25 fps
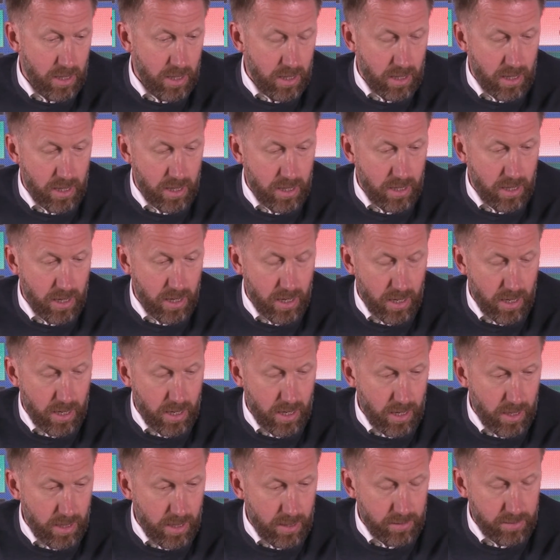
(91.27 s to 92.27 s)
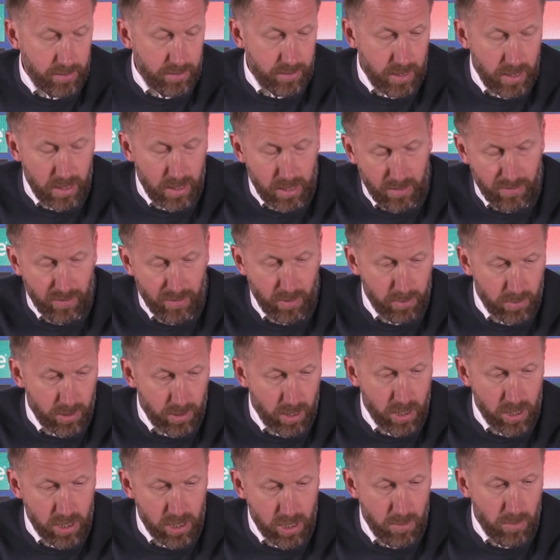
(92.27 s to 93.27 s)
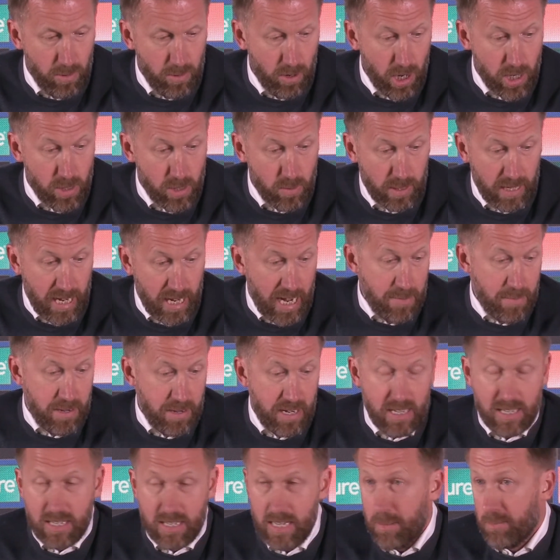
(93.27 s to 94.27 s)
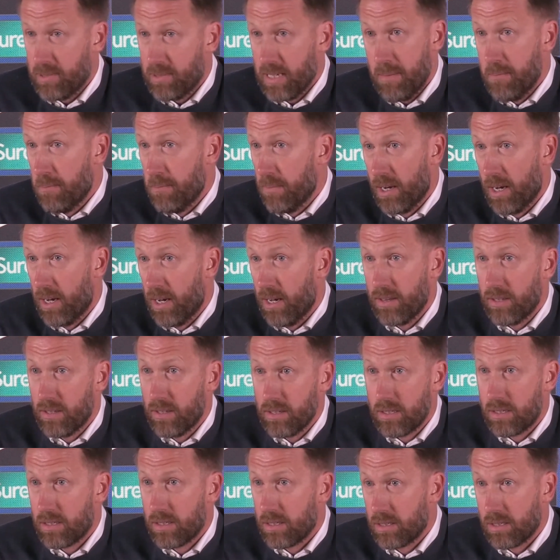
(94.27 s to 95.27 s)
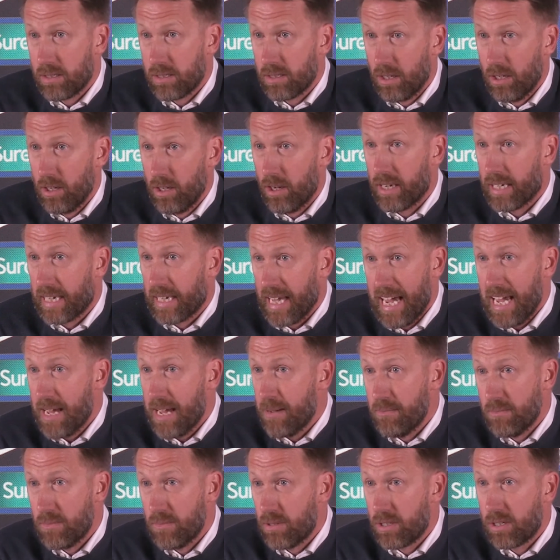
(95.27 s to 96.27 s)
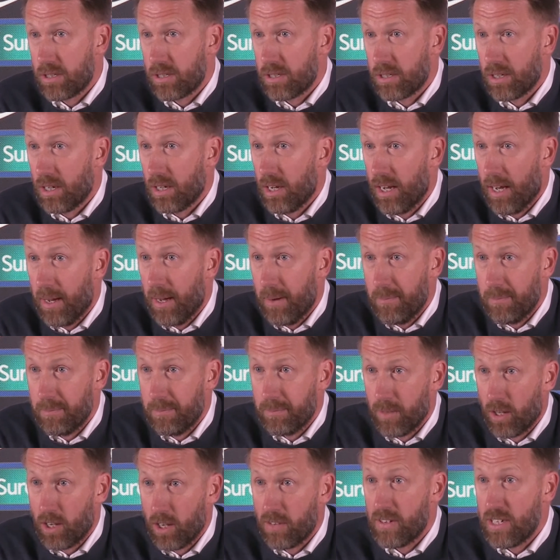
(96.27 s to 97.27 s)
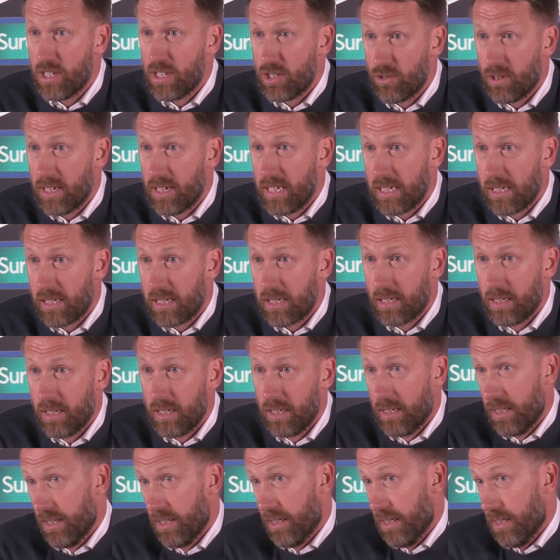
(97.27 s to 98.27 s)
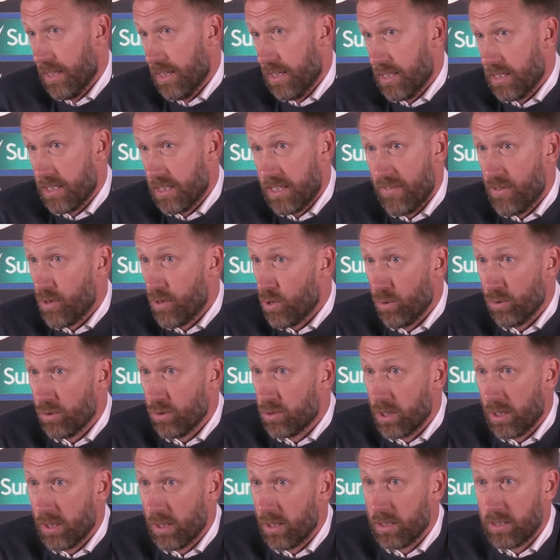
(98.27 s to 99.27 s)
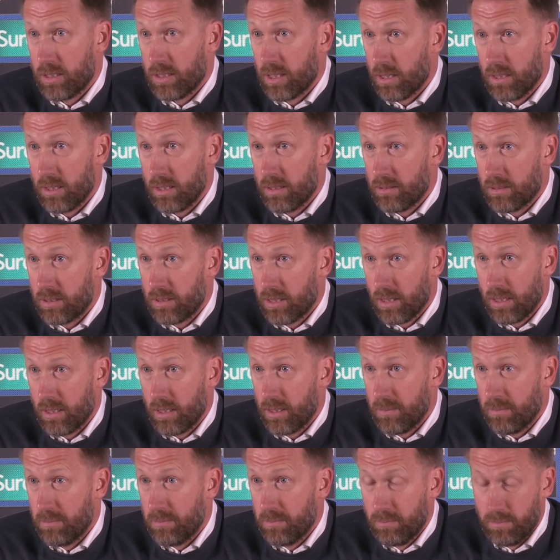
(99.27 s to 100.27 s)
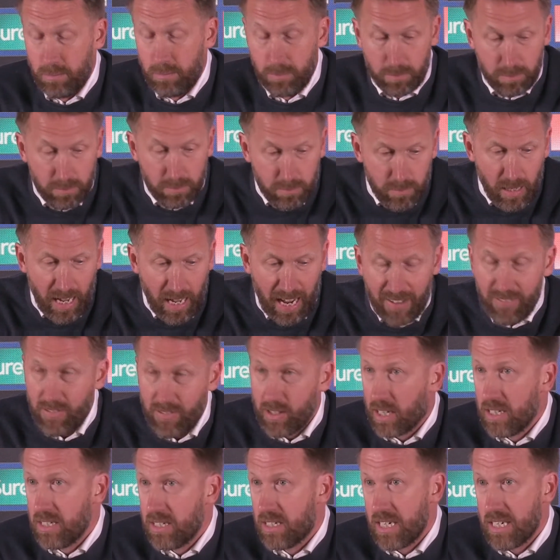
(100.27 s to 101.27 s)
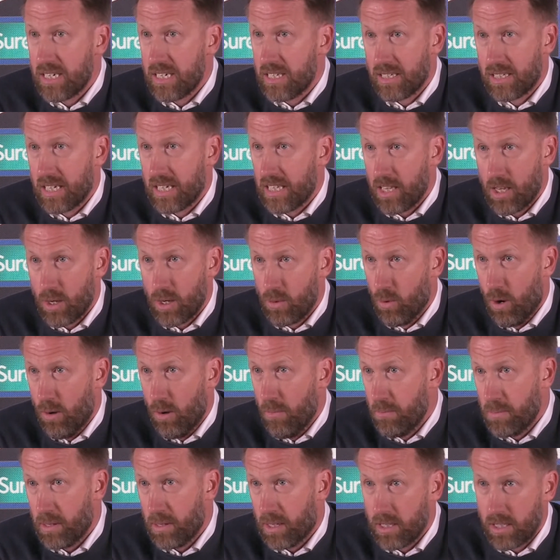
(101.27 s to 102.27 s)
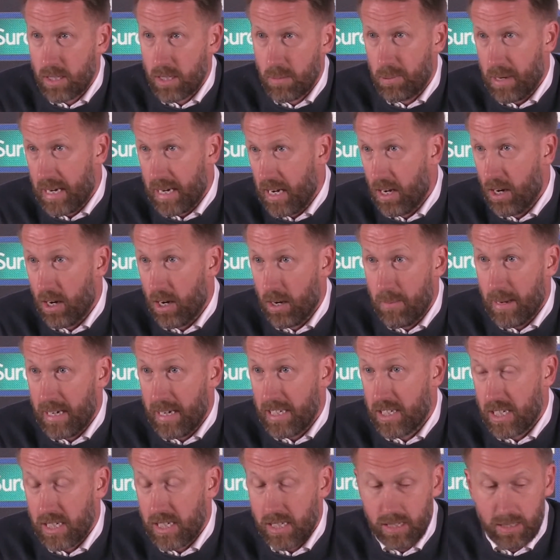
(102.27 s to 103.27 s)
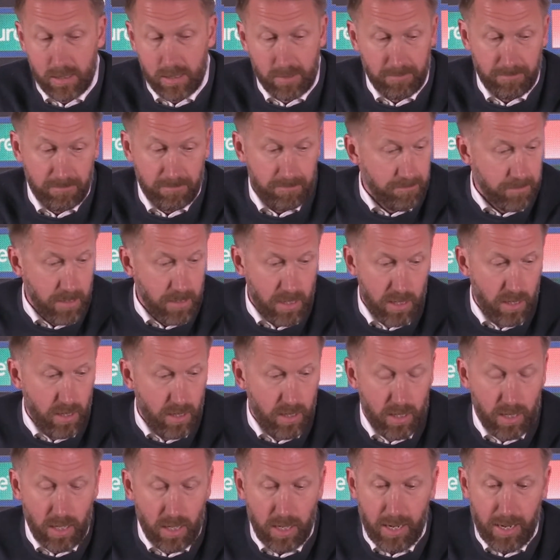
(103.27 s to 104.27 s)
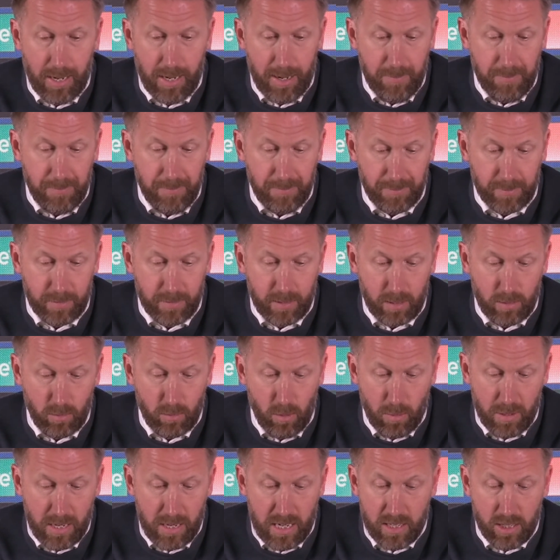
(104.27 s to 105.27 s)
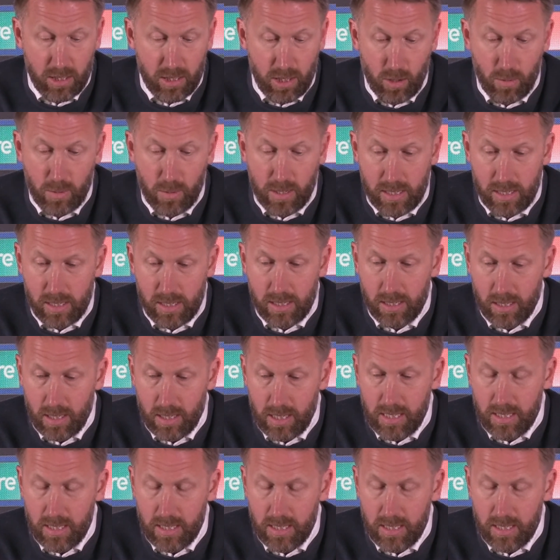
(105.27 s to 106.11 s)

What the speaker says: if I'm going to summarise, we came in September. There's a lot of games, a lot of injuries. It's difficult to have the consistency that you want because you're playing a lot of matches. What we need to do is